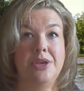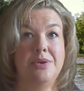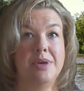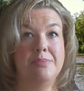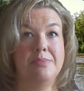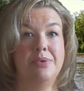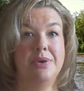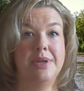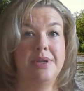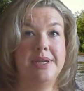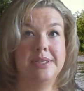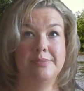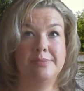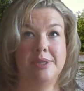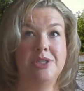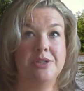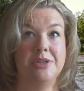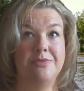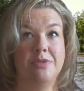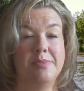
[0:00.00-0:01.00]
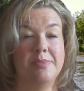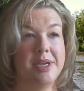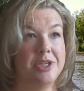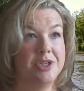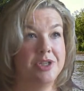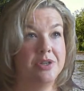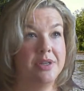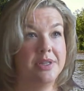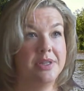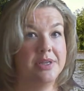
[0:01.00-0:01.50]
put as much
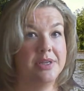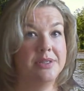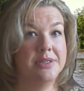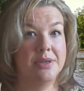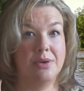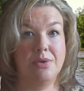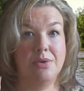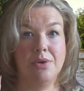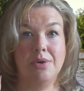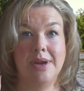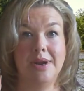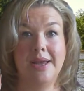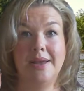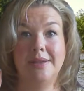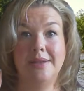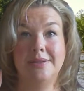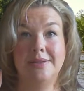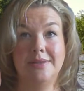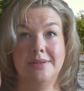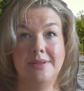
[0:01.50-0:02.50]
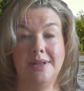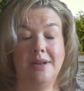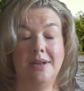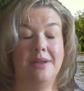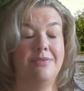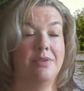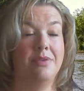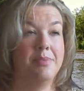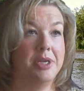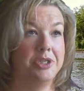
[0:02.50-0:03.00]
information on this or as little
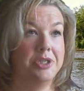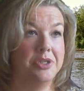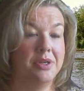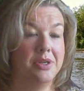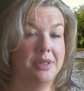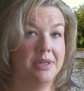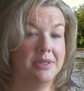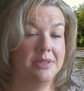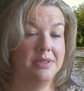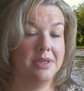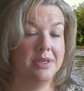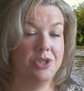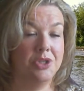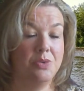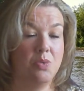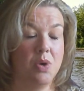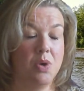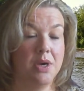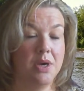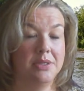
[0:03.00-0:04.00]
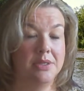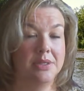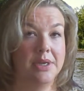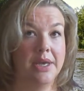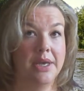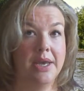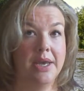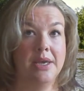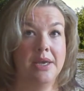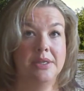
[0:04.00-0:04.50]
information on this as you want.
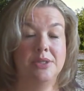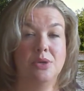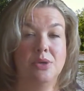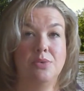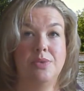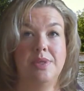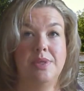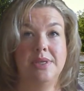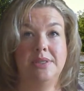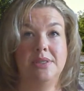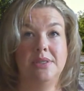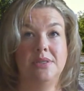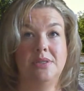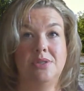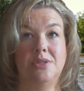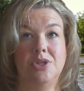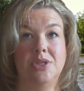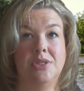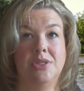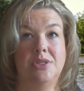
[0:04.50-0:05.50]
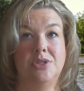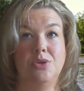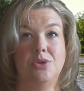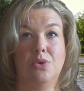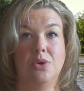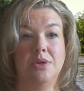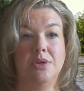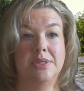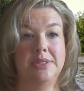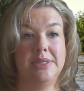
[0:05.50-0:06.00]
So this is just
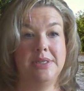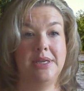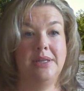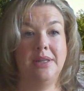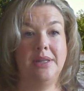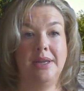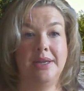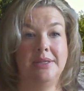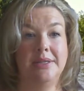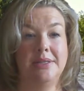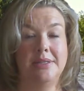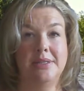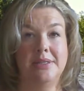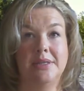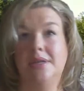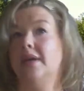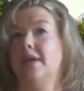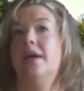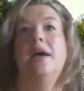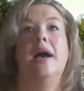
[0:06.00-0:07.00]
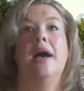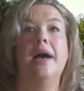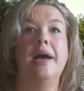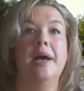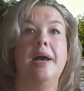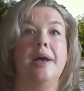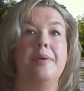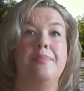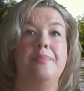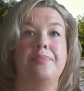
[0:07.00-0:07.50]
your seed list.
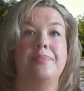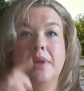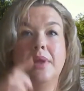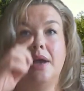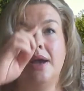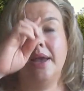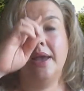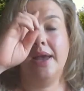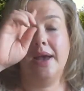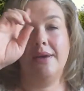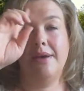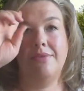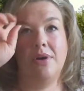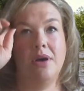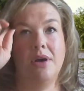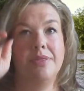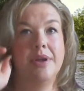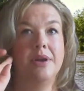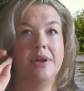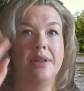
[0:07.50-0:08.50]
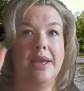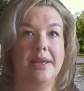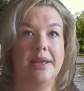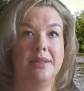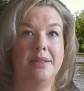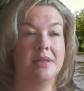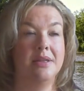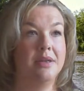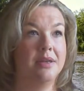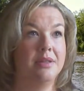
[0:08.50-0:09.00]
I have on there
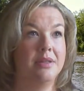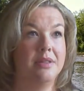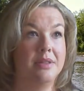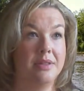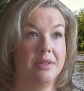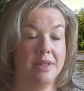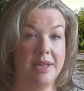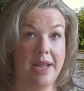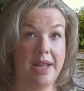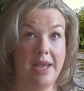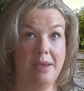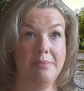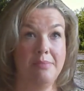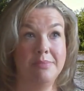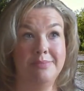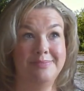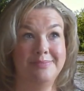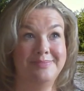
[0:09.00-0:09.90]
like the name,